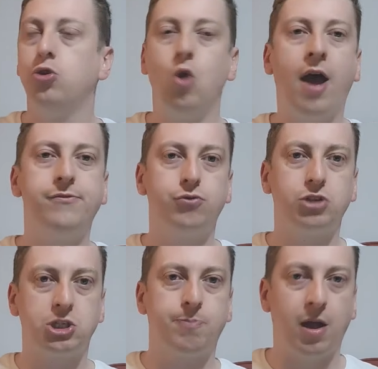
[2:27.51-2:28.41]
you have a
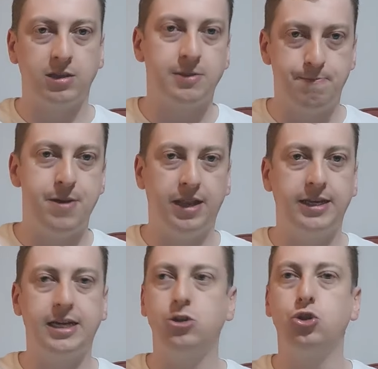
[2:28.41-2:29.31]

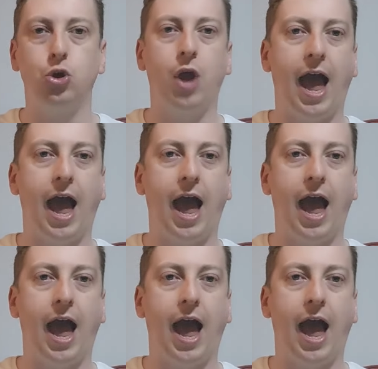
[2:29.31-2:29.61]
responsibility to